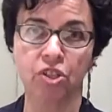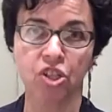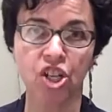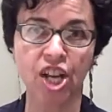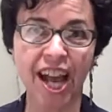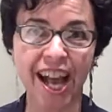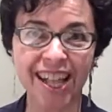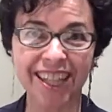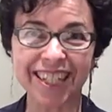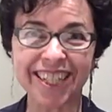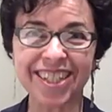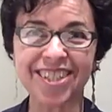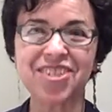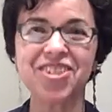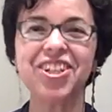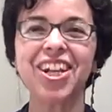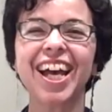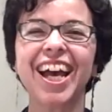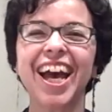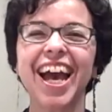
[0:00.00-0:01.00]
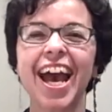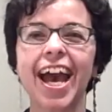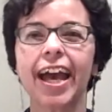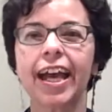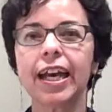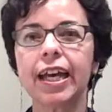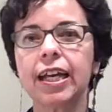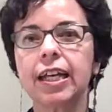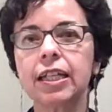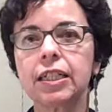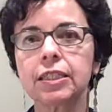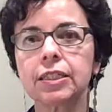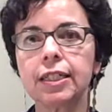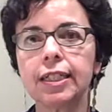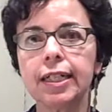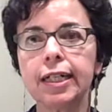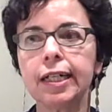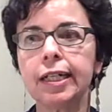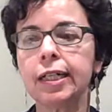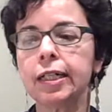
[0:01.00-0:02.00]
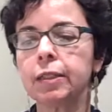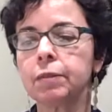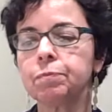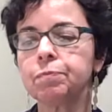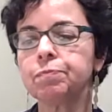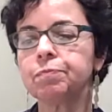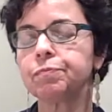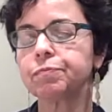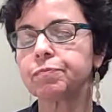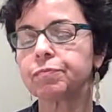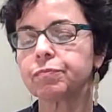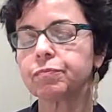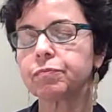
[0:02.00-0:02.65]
the challenge and um,